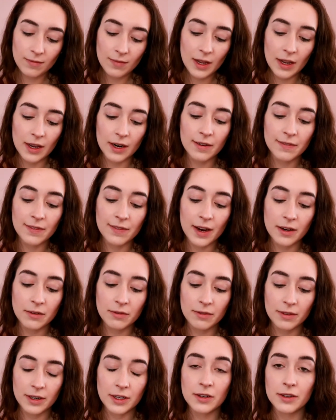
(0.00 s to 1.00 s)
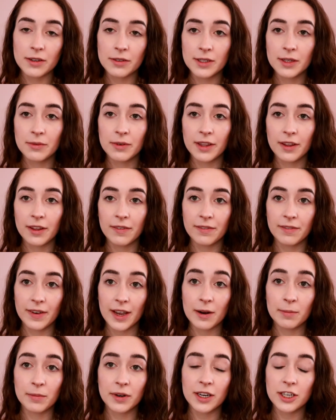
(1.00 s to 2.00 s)
And I find when you use it with a
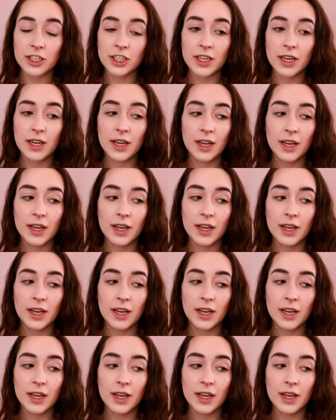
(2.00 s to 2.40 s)
fan brush,